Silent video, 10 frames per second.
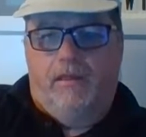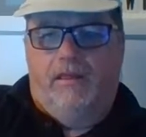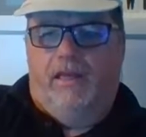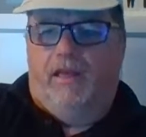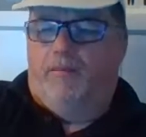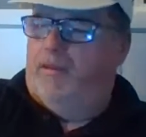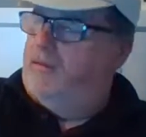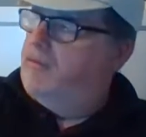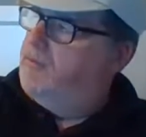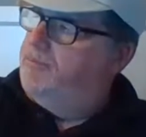but
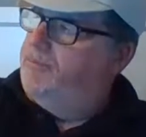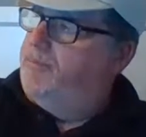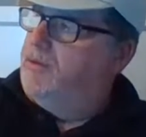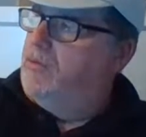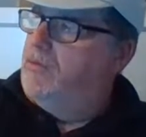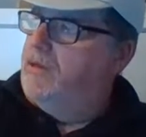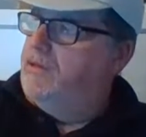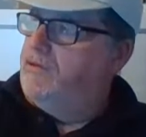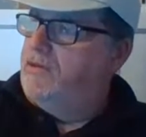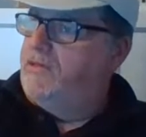it'll be quite
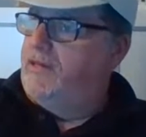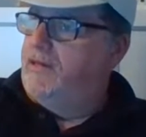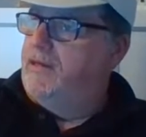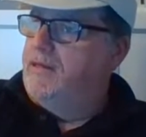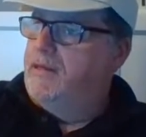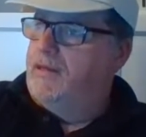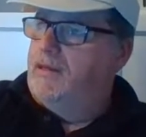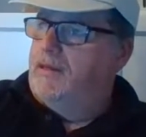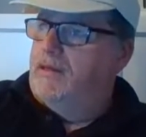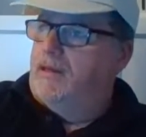interesting.
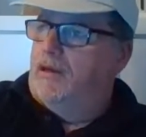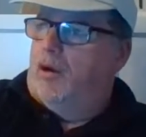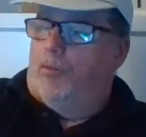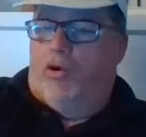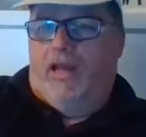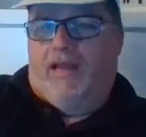I might